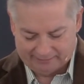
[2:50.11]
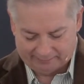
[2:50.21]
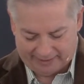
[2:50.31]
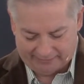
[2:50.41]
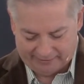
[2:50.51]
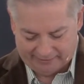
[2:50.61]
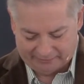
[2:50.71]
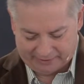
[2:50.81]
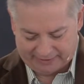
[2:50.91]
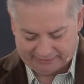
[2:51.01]
Rather, it
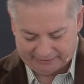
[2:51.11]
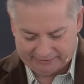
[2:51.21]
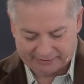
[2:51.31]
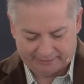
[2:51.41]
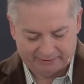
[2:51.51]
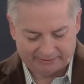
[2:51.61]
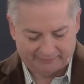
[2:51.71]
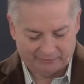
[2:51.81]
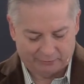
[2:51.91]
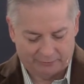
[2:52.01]
addresses the subject
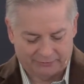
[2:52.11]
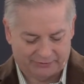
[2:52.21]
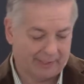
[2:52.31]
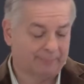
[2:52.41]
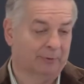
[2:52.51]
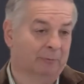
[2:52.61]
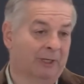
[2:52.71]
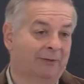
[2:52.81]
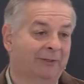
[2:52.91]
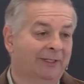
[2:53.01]
of the Lord's Supper.
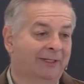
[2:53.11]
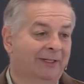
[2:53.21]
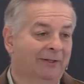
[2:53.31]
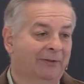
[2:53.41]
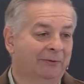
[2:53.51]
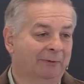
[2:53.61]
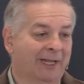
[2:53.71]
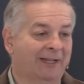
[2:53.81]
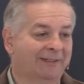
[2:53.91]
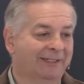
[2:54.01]
Well, the
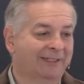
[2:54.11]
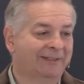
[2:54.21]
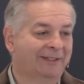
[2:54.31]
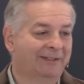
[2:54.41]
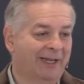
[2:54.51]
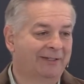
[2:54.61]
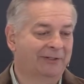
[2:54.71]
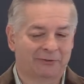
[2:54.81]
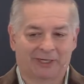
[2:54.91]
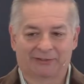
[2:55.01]
reality is it does
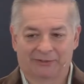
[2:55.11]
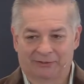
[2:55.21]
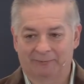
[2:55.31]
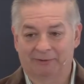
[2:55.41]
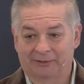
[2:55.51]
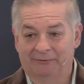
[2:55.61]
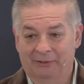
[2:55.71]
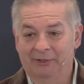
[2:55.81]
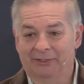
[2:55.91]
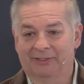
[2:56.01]
address the subject of
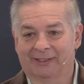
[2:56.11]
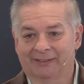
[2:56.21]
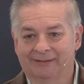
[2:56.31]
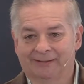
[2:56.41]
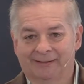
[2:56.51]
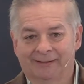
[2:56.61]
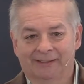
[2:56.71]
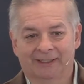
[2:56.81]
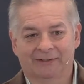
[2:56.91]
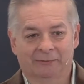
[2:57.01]
unity.
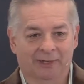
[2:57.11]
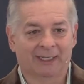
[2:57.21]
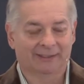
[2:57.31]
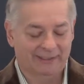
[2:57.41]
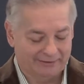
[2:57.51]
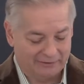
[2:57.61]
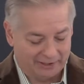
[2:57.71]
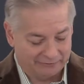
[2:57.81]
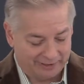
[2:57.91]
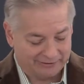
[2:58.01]
It directly ad-
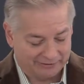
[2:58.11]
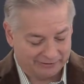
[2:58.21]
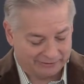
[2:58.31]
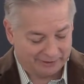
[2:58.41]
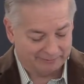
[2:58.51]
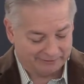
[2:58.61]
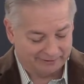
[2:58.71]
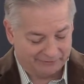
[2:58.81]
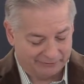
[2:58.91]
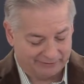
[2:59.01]
addresses the subject
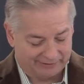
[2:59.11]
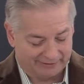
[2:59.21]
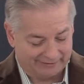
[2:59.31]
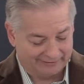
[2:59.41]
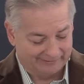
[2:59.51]
of unity.